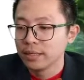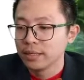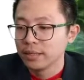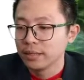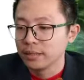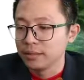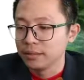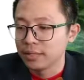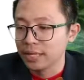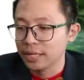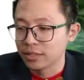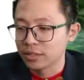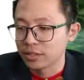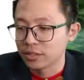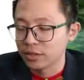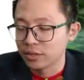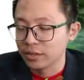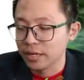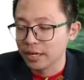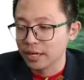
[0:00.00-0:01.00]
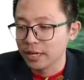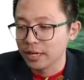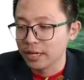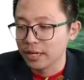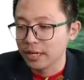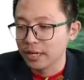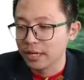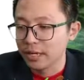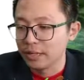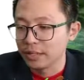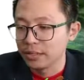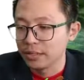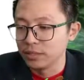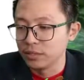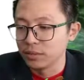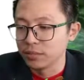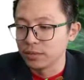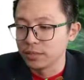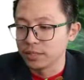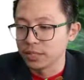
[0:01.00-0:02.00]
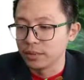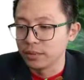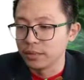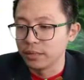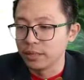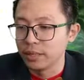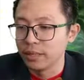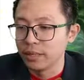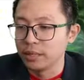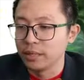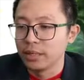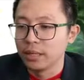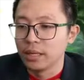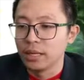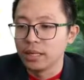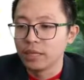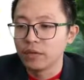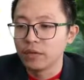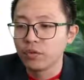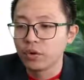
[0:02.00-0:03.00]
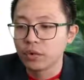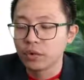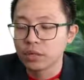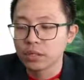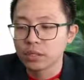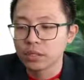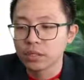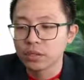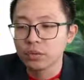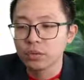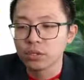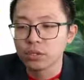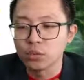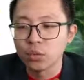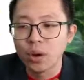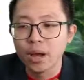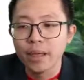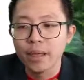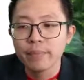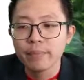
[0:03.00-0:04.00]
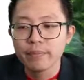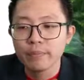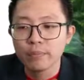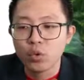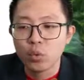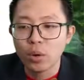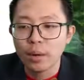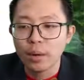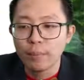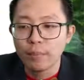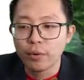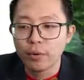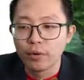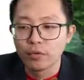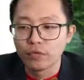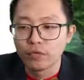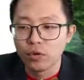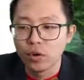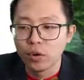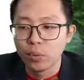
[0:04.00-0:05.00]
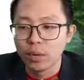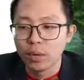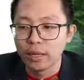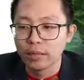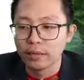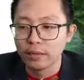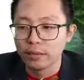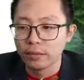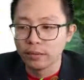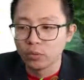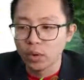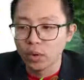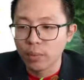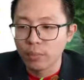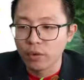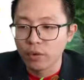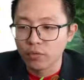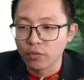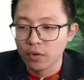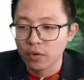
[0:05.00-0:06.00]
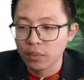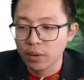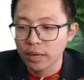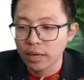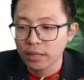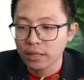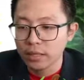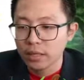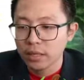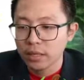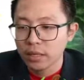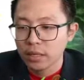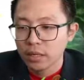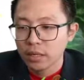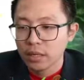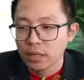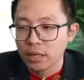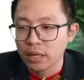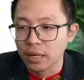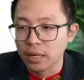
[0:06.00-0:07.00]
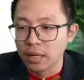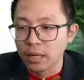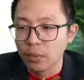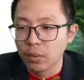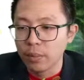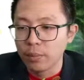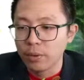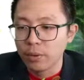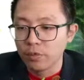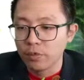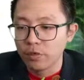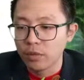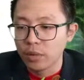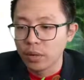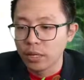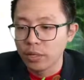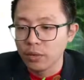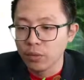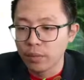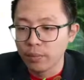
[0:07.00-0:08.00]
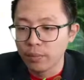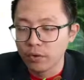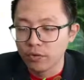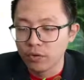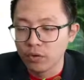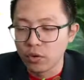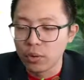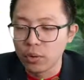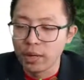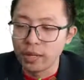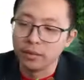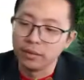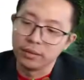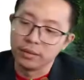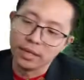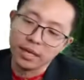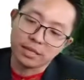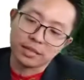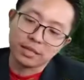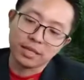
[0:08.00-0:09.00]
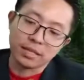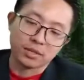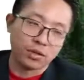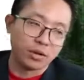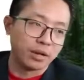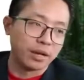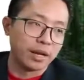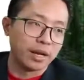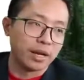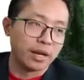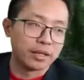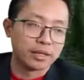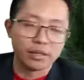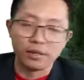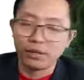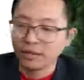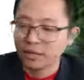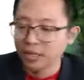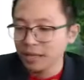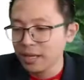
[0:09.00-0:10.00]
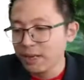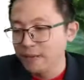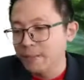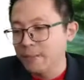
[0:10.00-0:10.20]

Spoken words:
That's correct, 0.71. And then for question 2 is 1.41. 1.41. Yes, that's correct. Okay.